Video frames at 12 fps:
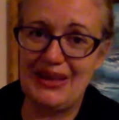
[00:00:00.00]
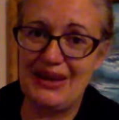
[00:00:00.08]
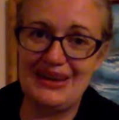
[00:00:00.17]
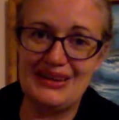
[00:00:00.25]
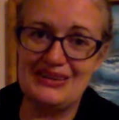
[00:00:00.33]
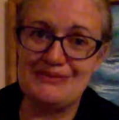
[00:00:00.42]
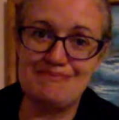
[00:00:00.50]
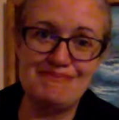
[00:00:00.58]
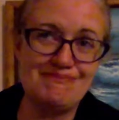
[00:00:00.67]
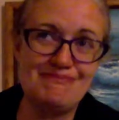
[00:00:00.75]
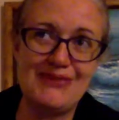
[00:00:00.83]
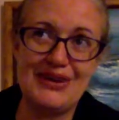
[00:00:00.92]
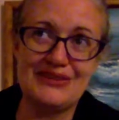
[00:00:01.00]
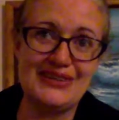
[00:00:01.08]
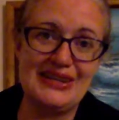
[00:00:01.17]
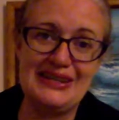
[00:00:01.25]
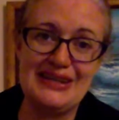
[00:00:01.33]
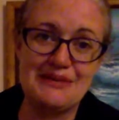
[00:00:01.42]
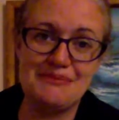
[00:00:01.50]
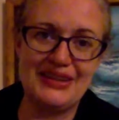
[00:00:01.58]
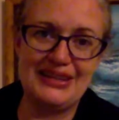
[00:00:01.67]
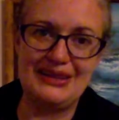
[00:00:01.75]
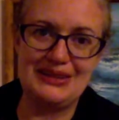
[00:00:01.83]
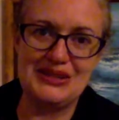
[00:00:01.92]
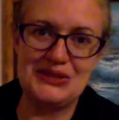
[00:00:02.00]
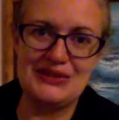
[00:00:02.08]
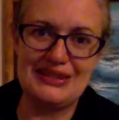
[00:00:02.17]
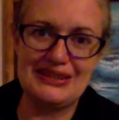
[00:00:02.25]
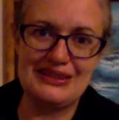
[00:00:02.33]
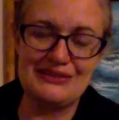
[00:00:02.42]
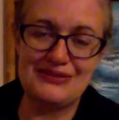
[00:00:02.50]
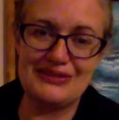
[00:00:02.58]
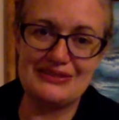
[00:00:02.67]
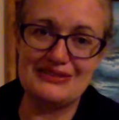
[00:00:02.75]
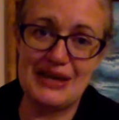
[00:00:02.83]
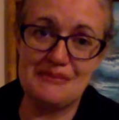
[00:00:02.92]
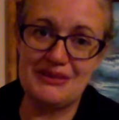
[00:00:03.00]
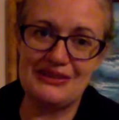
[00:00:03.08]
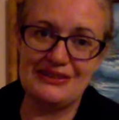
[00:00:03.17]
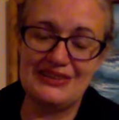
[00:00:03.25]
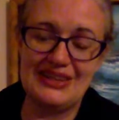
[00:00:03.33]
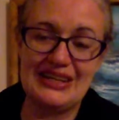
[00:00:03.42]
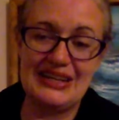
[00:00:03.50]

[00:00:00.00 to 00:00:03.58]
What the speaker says: I'm already not planning on doing anything for the summer